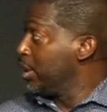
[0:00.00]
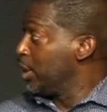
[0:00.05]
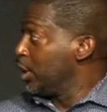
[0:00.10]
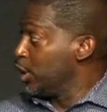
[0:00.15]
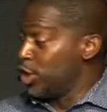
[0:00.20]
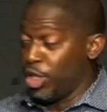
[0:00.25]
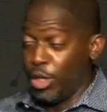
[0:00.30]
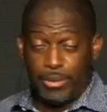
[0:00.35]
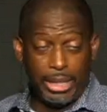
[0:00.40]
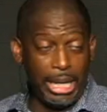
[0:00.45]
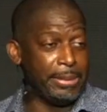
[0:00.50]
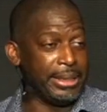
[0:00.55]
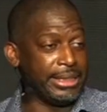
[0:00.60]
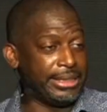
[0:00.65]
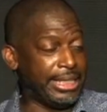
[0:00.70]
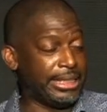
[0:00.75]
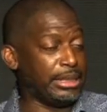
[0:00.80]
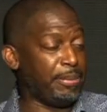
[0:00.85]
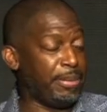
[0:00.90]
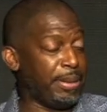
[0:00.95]
You know, when they be
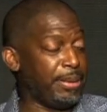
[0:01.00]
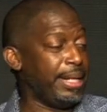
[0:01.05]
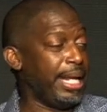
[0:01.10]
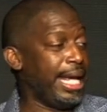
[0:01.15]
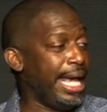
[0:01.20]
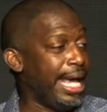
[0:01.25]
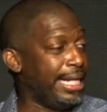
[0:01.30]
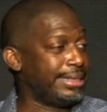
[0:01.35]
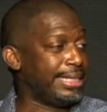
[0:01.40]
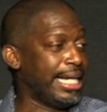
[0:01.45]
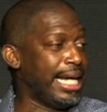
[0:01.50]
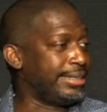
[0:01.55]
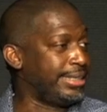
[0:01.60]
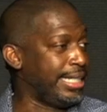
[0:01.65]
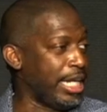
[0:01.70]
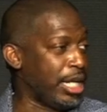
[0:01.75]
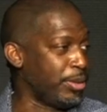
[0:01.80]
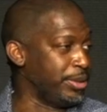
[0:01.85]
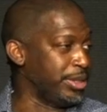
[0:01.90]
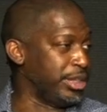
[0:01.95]
teaching people that anti
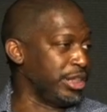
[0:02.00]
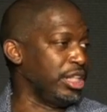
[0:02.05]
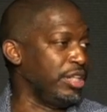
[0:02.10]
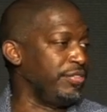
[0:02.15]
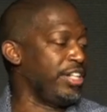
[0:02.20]
terrorist stuff,